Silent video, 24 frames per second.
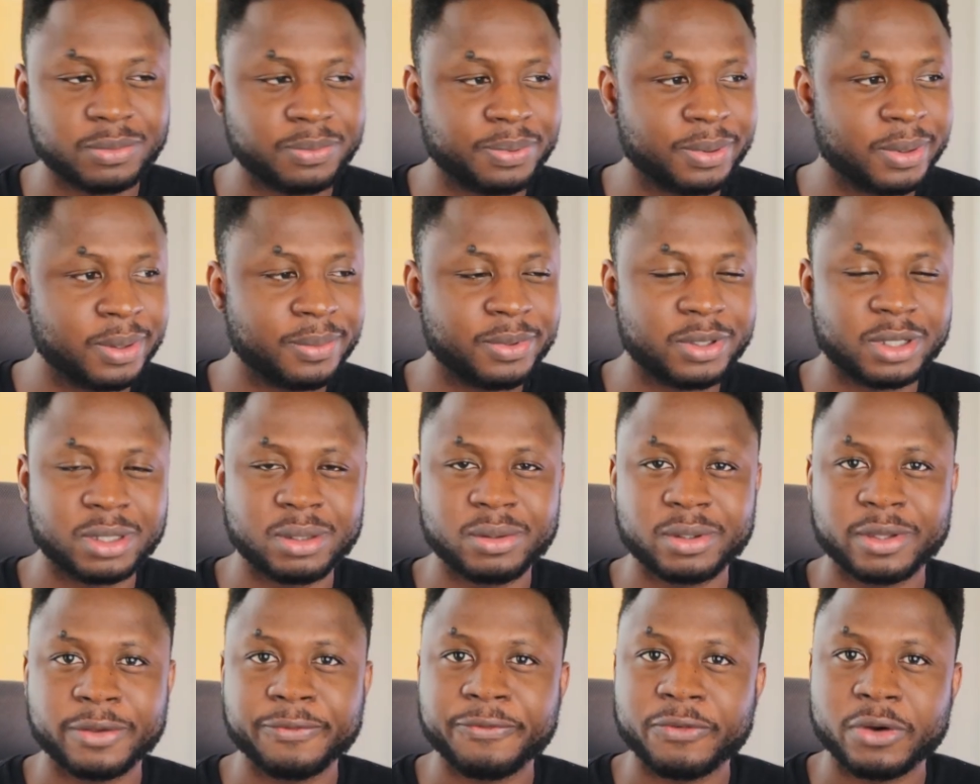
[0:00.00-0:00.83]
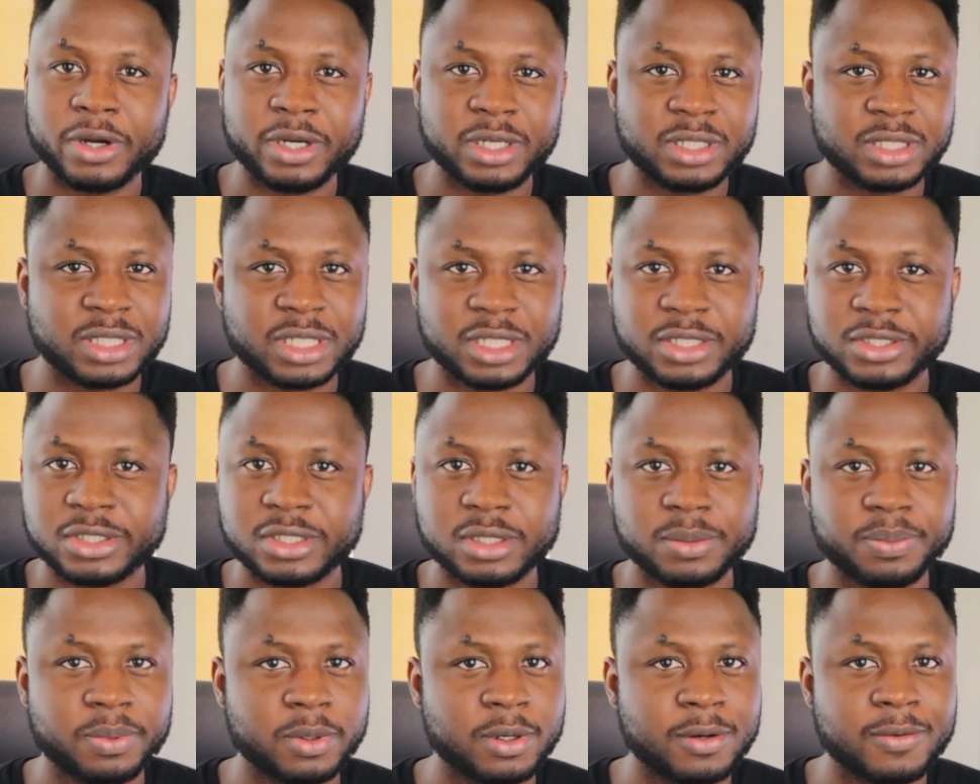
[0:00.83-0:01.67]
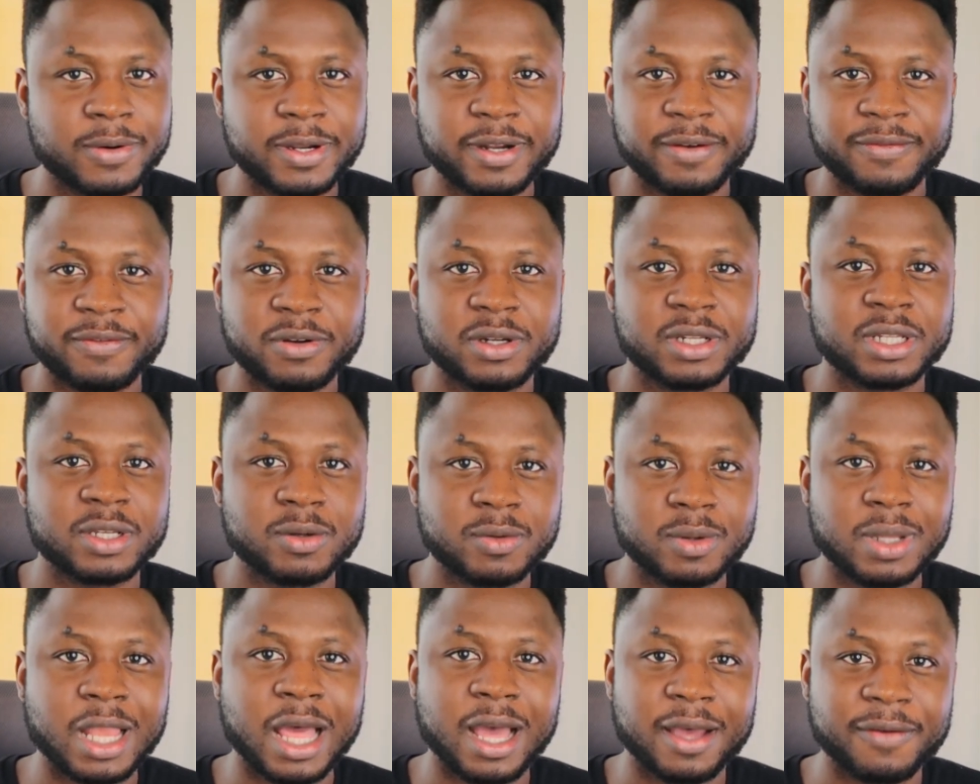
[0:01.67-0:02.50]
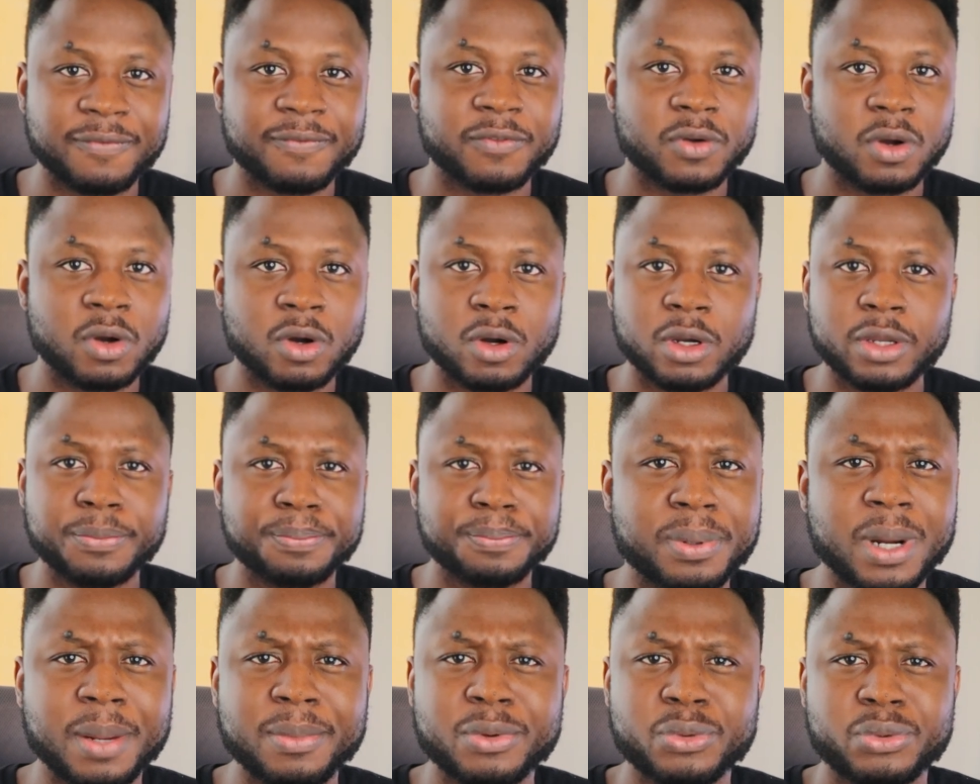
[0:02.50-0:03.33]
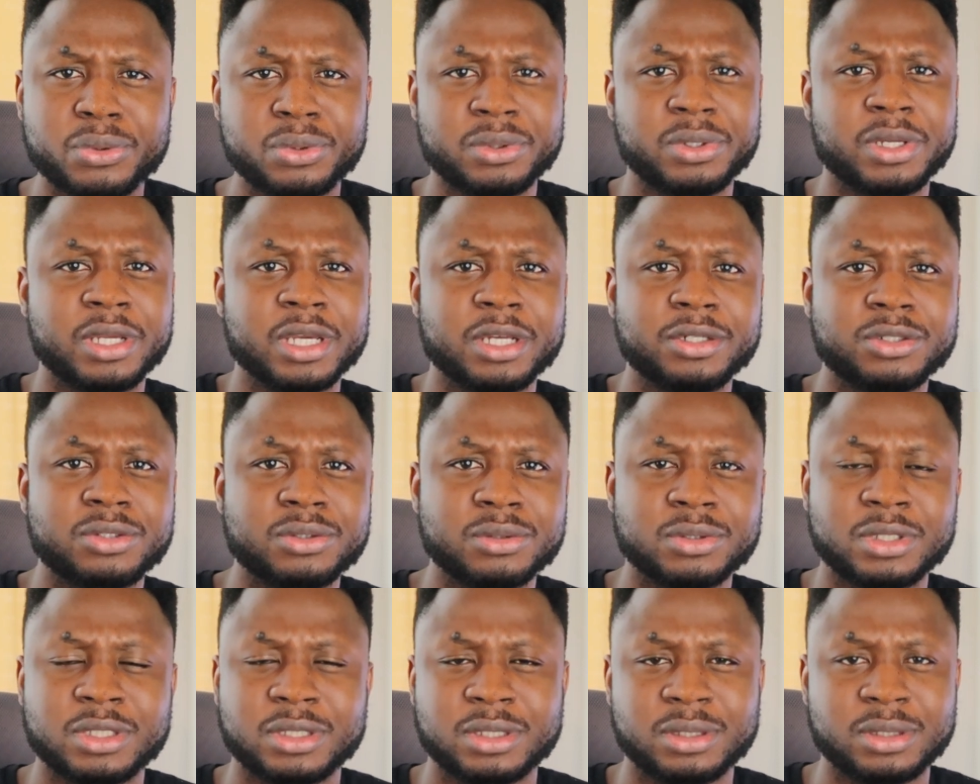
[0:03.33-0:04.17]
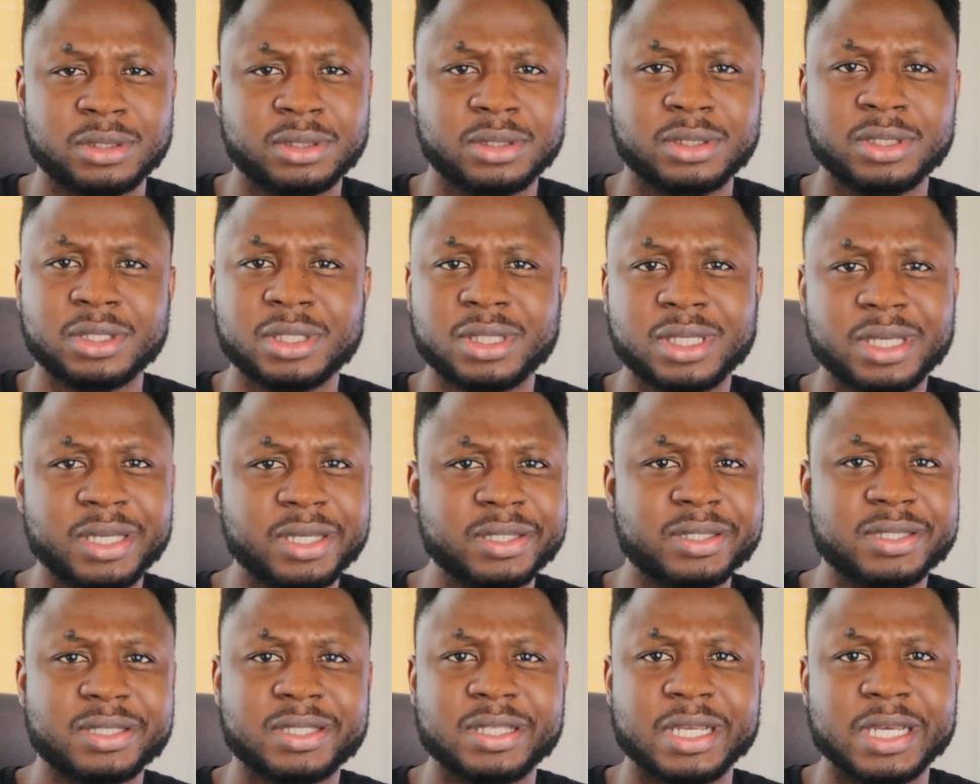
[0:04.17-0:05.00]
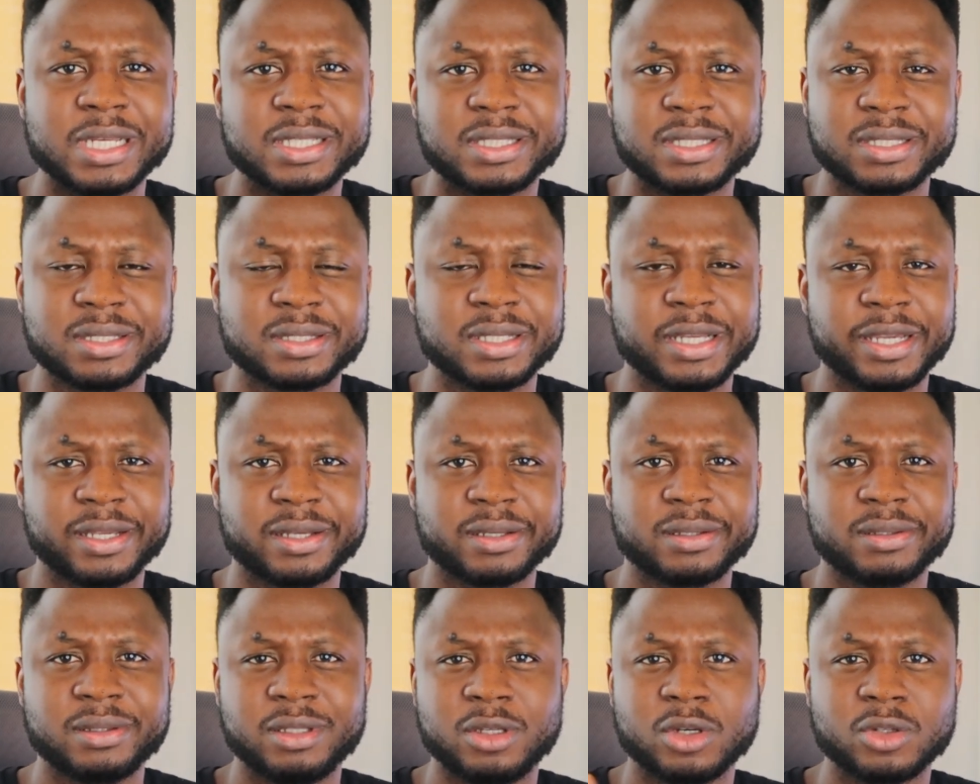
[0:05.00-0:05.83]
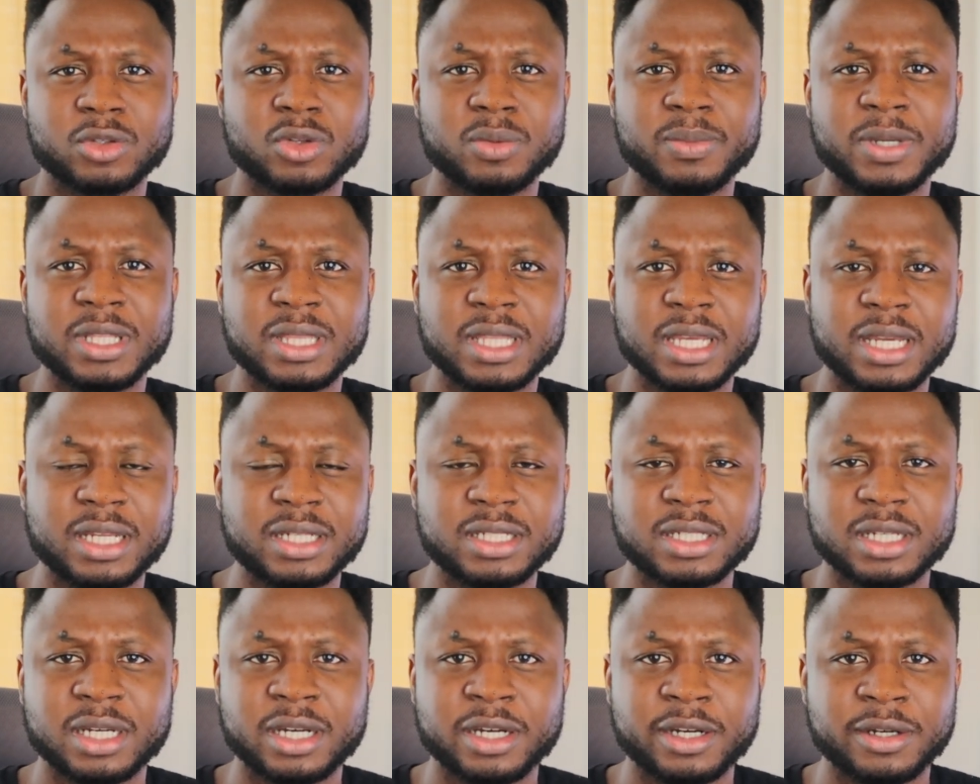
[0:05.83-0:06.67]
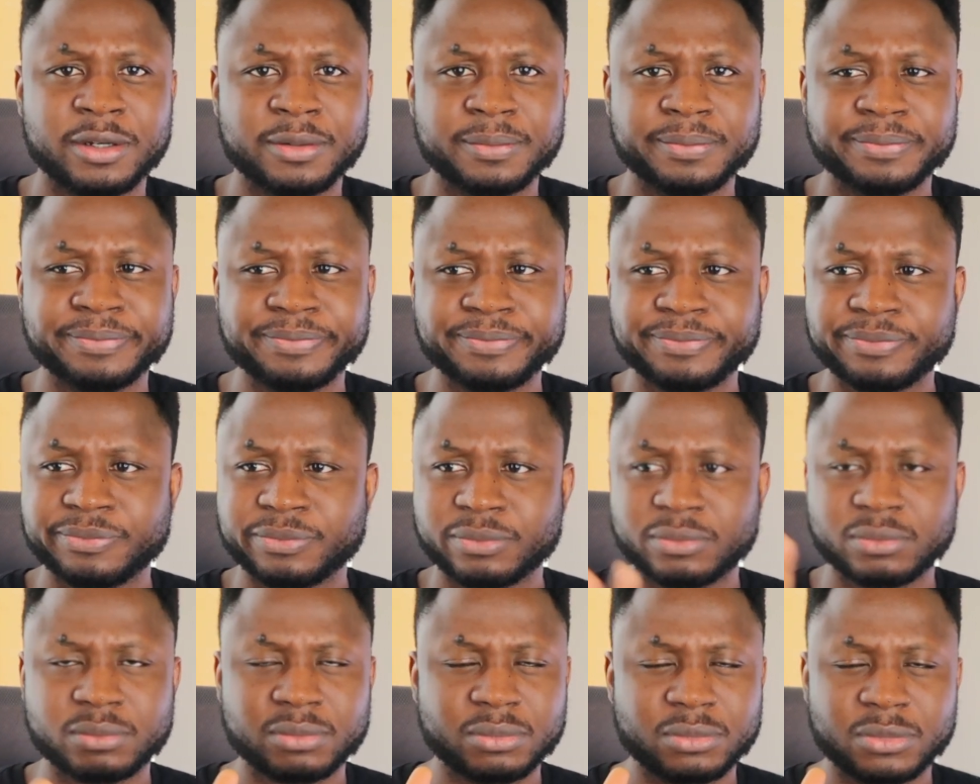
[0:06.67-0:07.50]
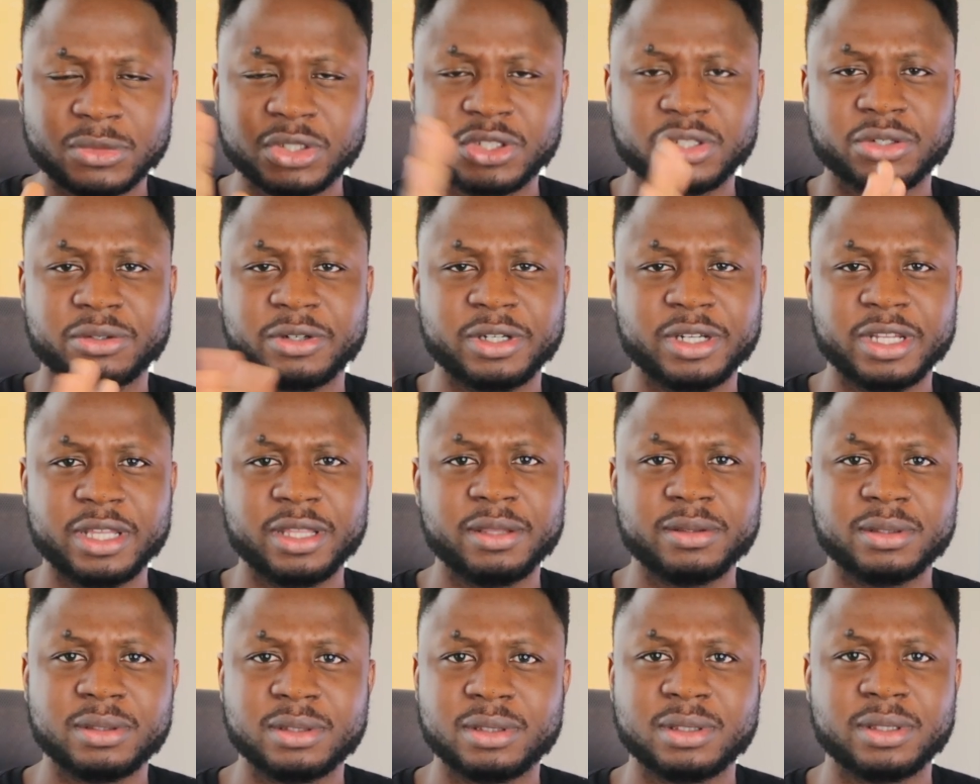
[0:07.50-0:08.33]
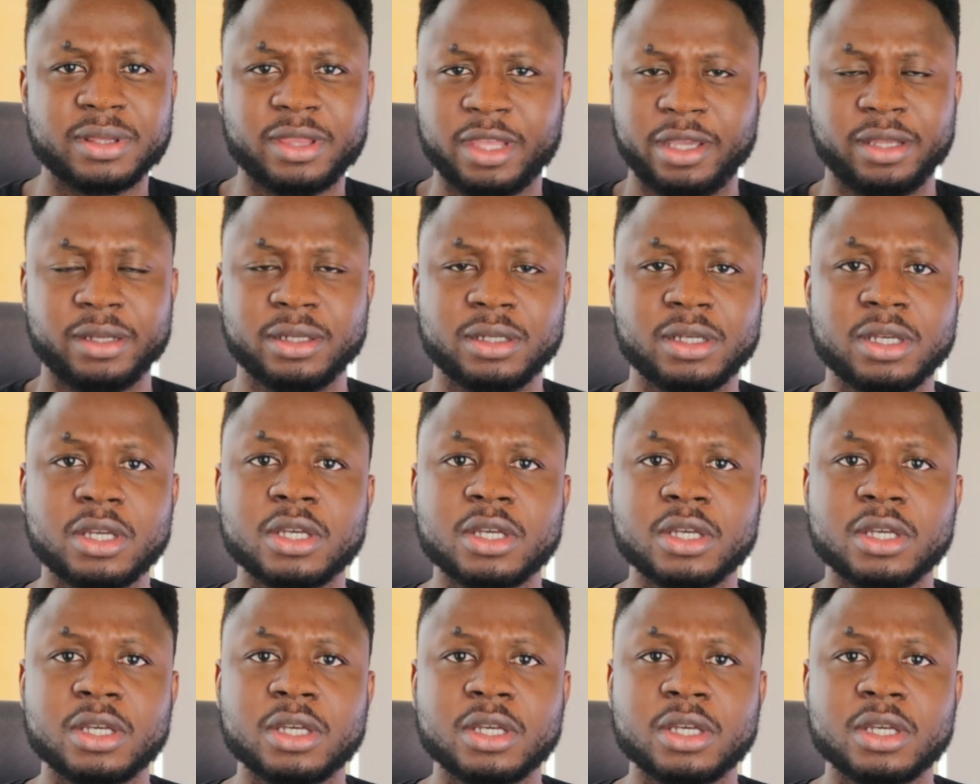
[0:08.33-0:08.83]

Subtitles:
maybe you're looking for an internship or whatever, they will laugh, or probably wouldn't get through the ATS, like the automated screening thing.